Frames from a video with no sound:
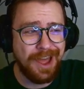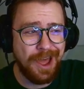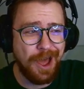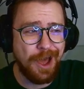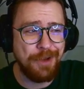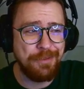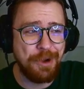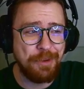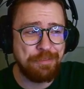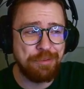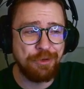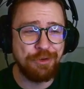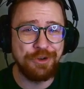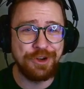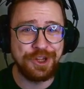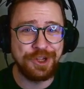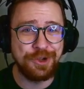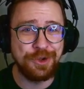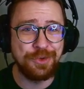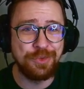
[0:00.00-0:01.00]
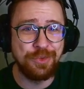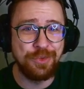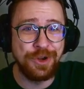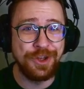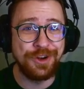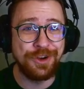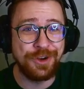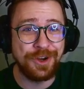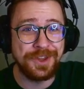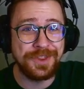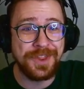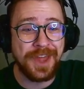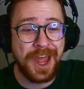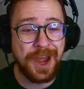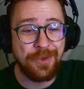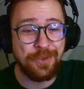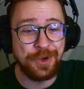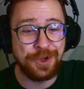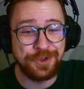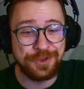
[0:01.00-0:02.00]
a pretty good winner at
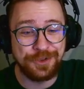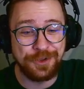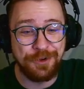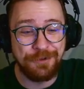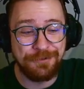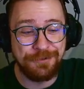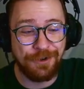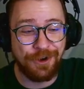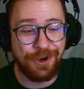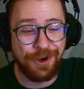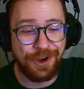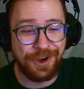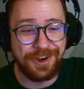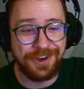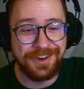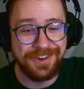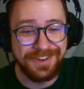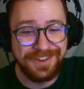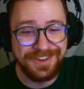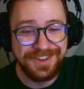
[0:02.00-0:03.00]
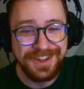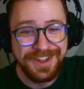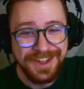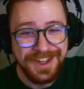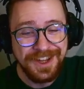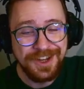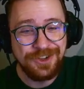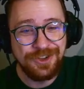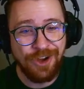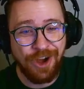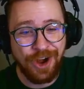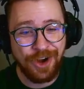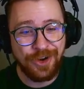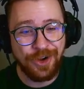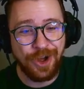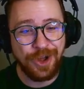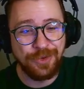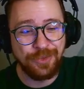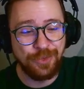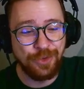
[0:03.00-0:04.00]
that one so far. Knock
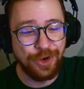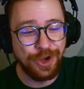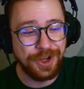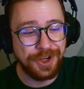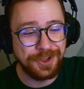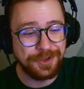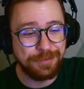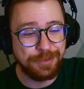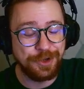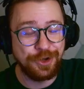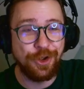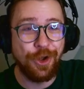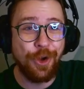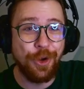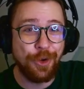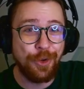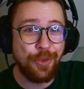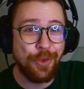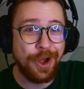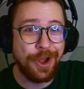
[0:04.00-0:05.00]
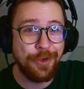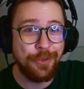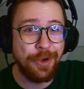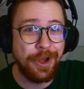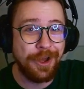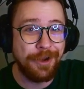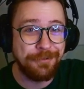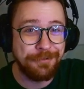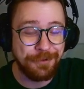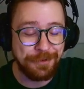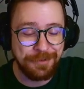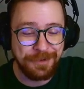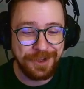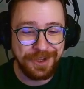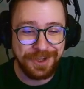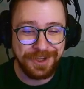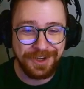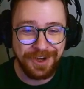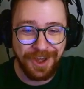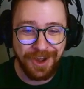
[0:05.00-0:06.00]
on wood, it's been going quite well for
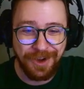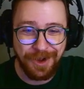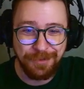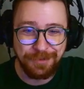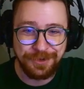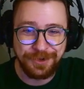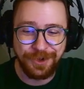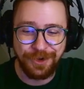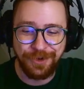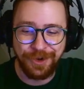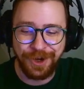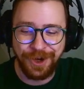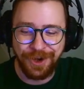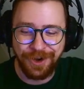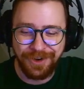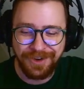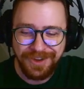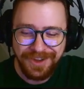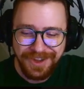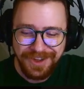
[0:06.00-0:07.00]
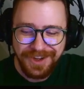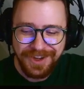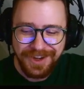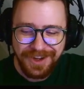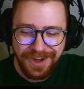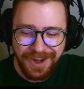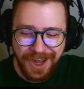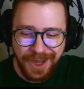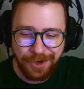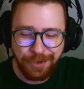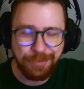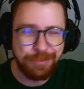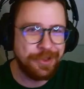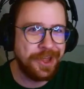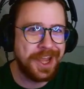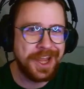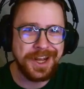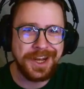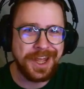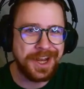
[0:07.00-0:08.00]
me. You know, I'm still here. I don't
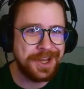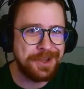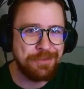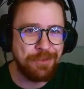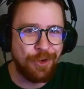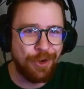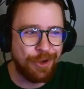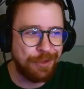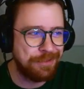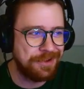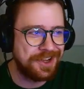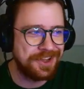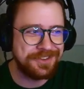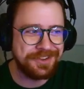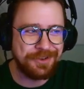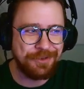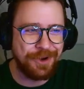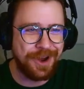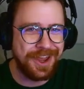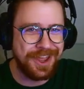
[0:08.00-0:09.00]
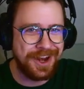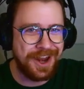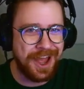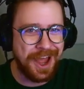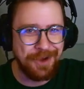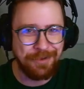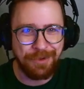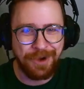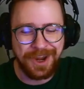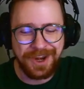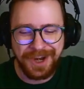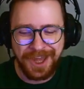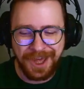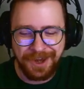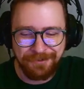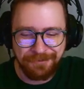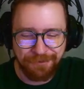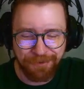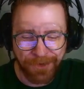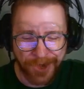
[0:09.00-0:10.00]
play it anymore because I ran
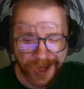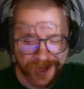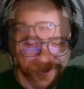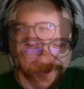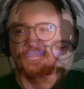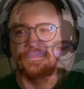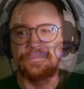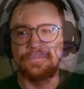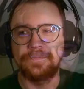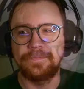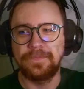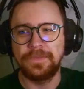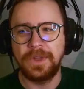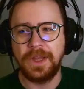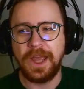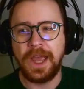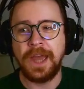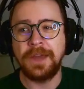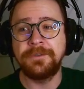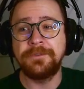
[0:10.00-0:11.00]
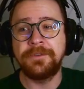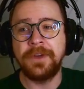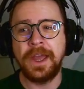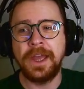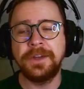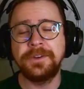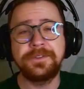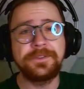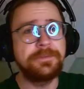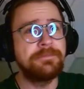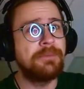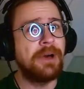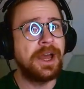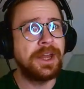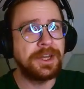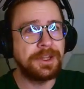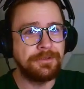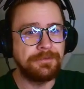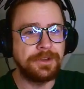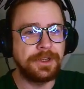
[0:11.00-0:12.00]
out of friends. Advanced
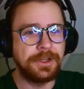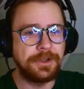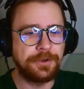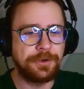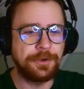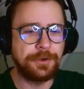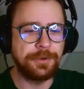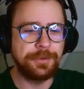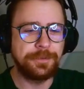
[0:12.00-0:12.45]
mining vehicle.